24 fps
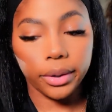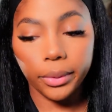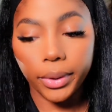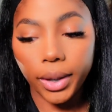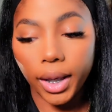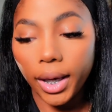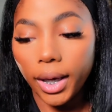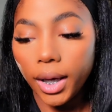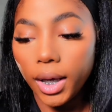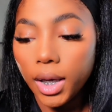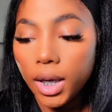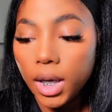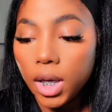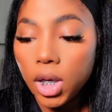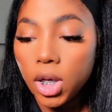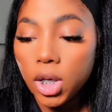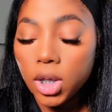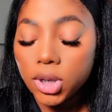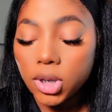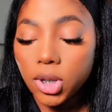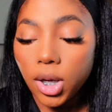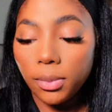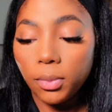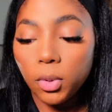Okay,
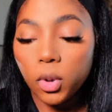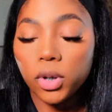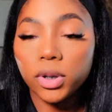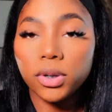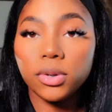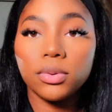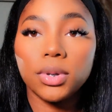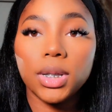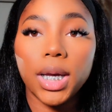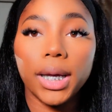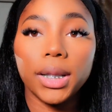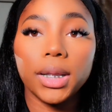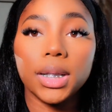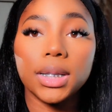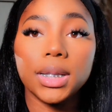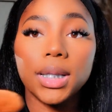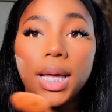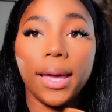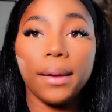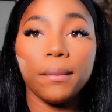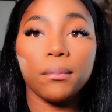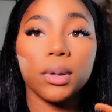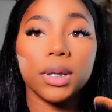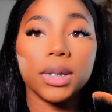so I'm going to take the
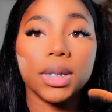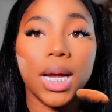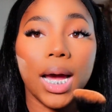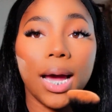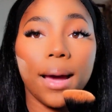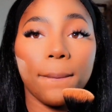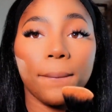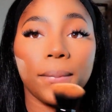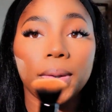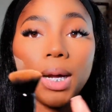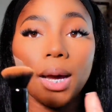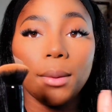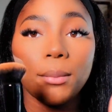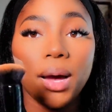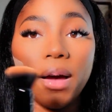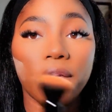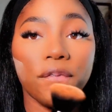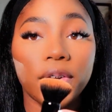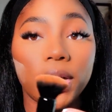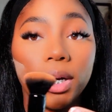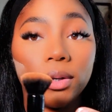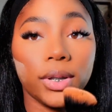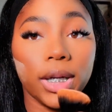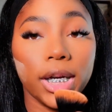same brush that I apply my
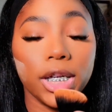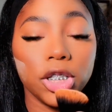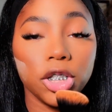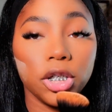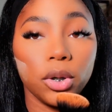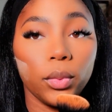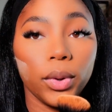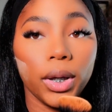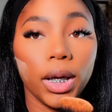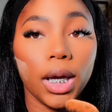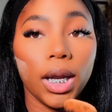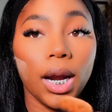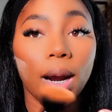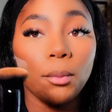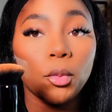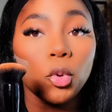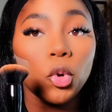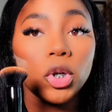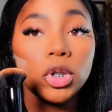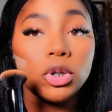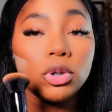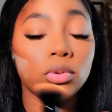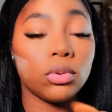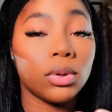foundation with, and I'm
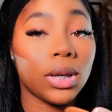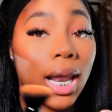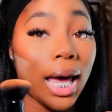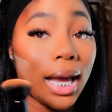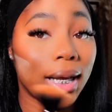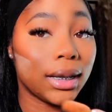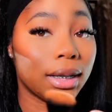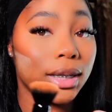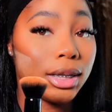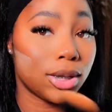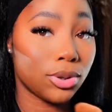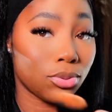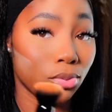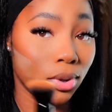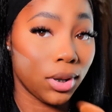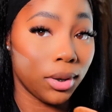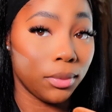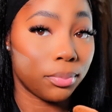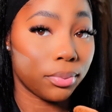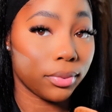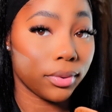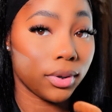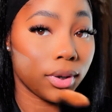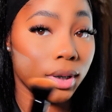going to lightly
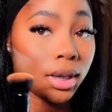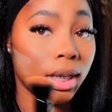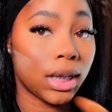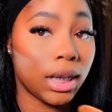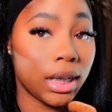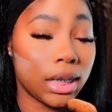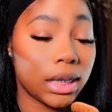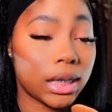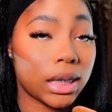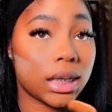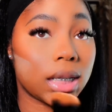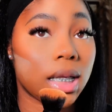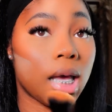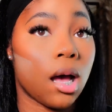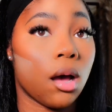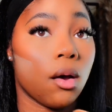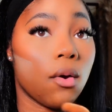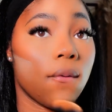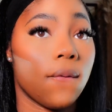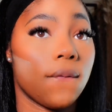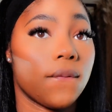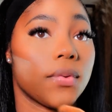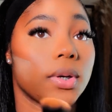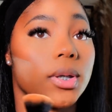sweep this
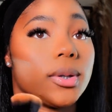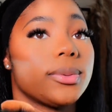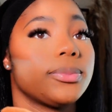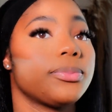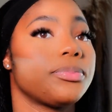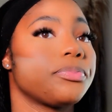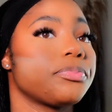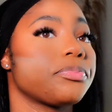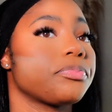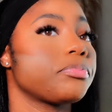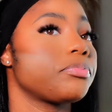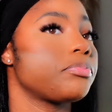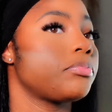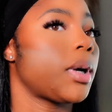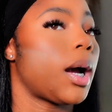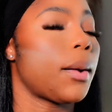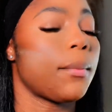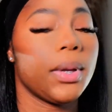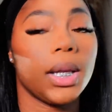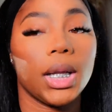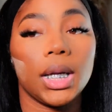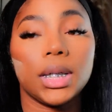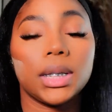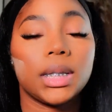off. But I'm
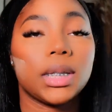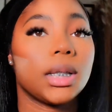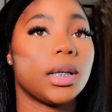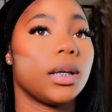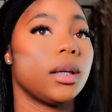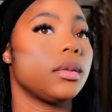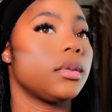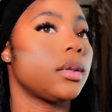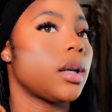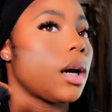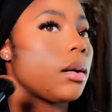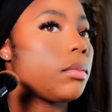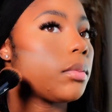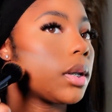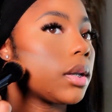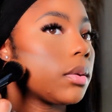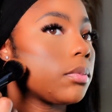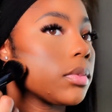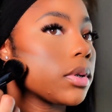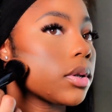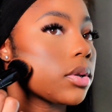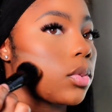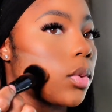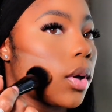gonna let it sit. No, I'm
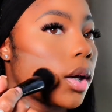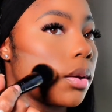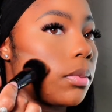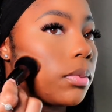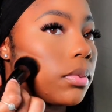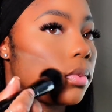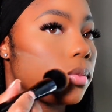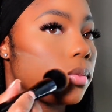gonna swipe.